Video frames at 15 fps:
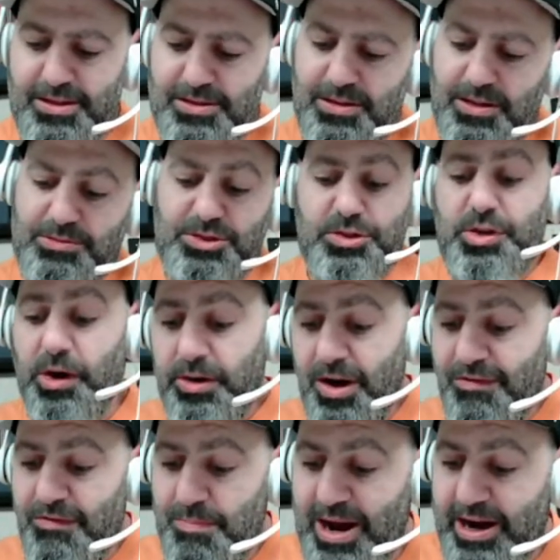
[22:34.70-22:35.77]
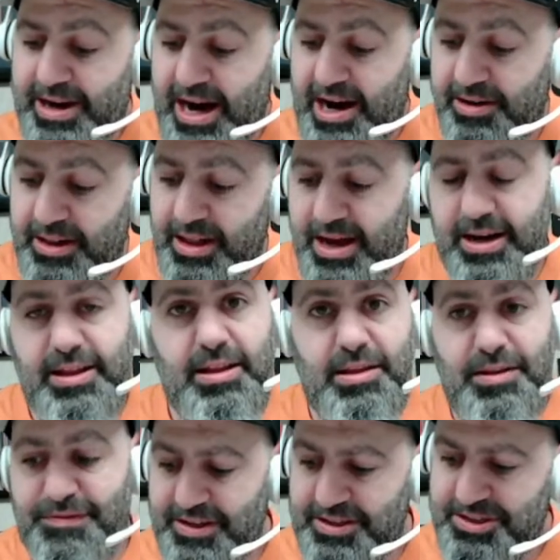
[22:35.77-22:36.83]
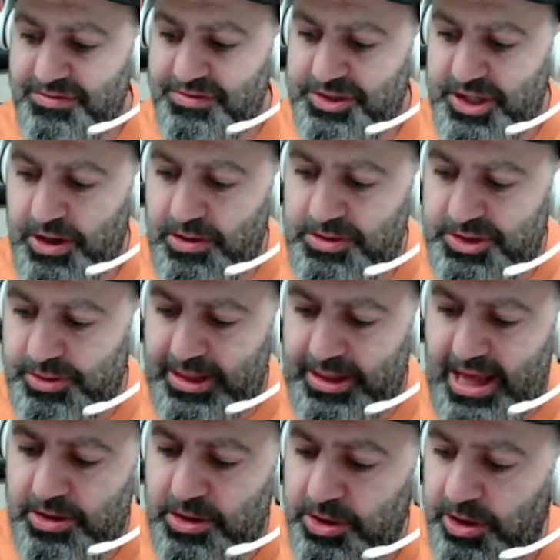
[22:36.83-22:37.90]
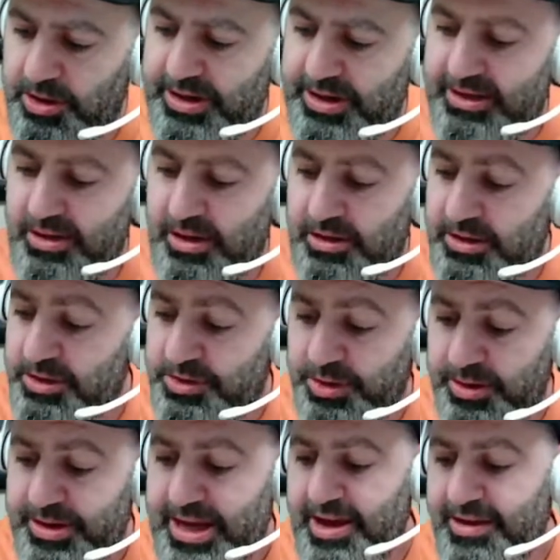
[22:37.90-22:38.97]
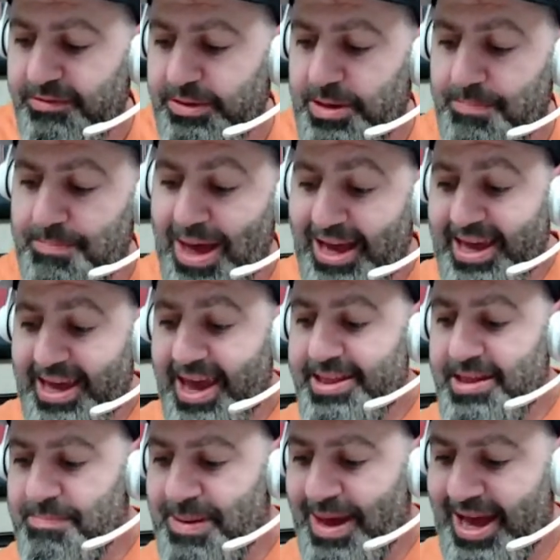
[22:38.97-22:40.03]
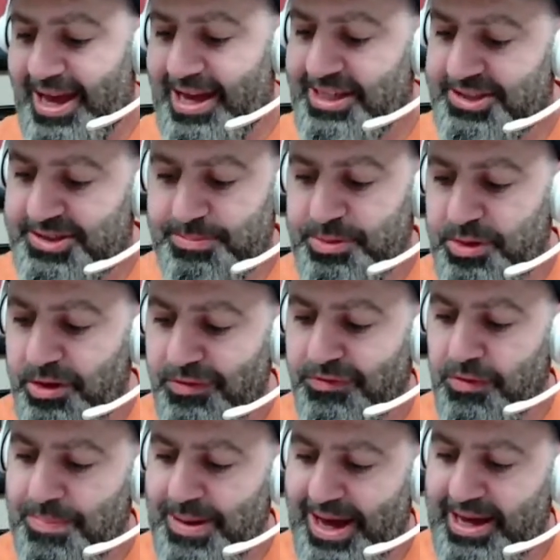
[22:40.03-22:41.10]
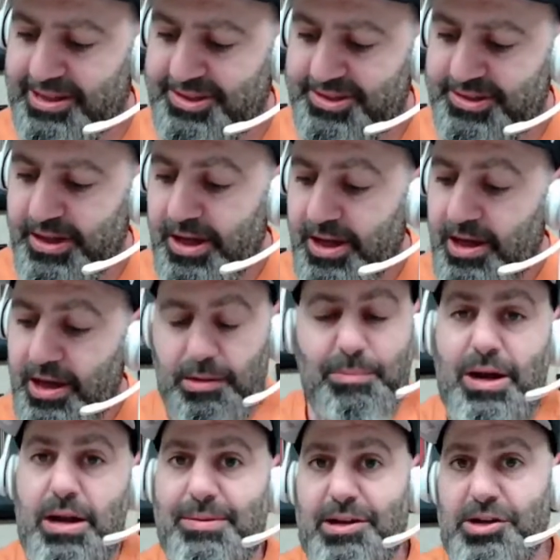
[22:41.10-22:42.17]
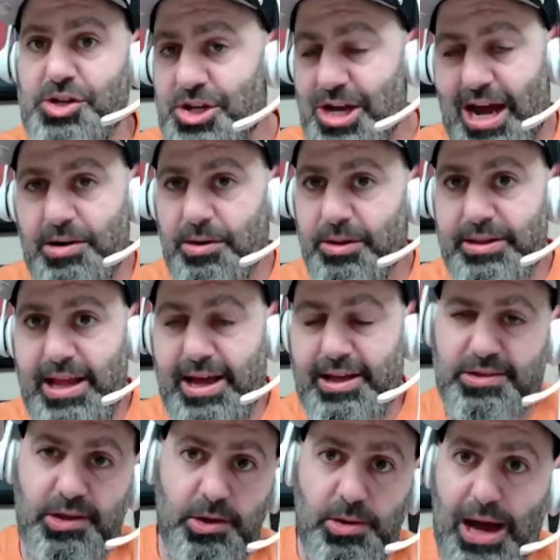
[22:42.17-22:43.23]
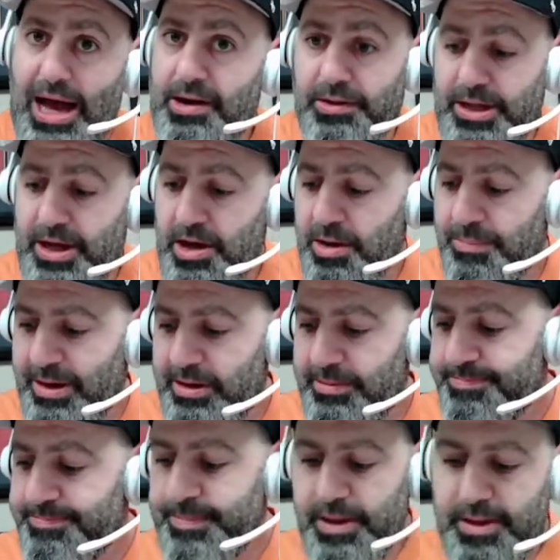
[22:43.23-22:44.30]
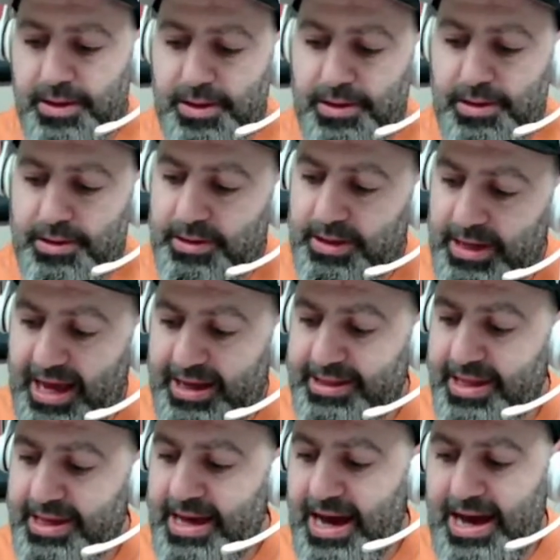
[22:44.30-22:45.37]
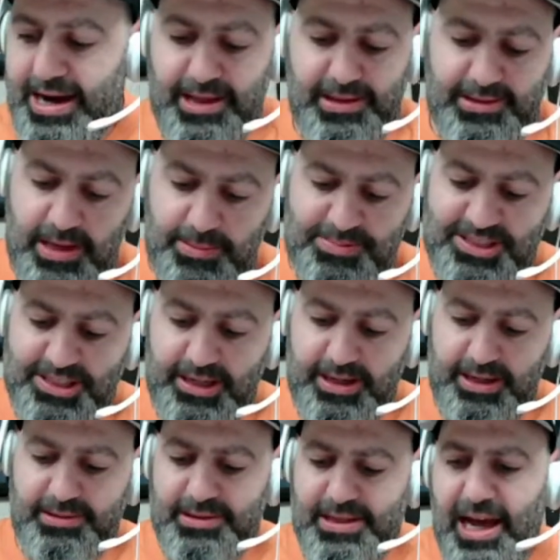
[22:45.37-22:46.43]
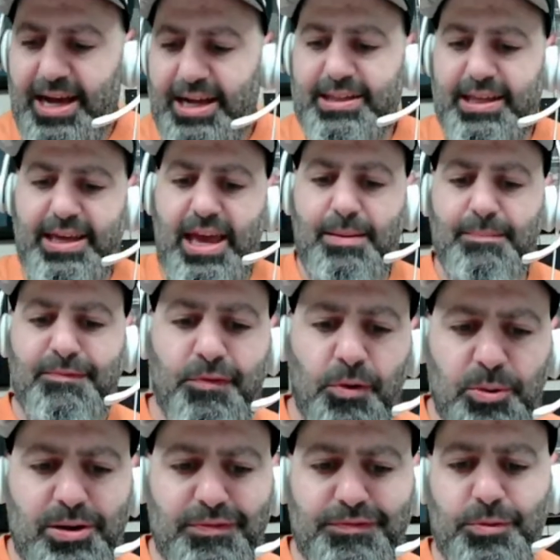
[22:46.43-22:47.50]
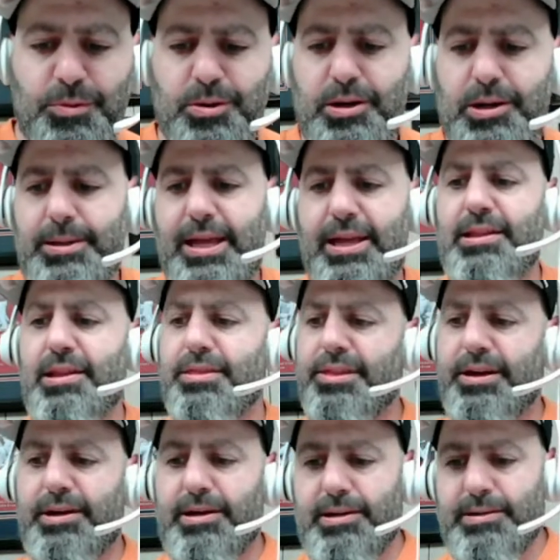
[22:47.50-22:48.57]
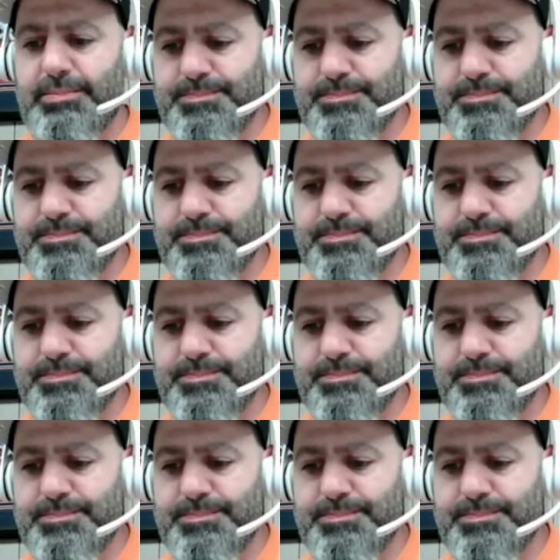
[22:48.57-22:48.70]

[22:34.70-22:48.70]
It was a turnover by Carolina in the defensive zone, so allowed Couturier with a backhanded pass. Beautiful pass. It might have been a shot on that too. I don't know, but Konechny got it, tips it in, tied the game 4-4 in the third.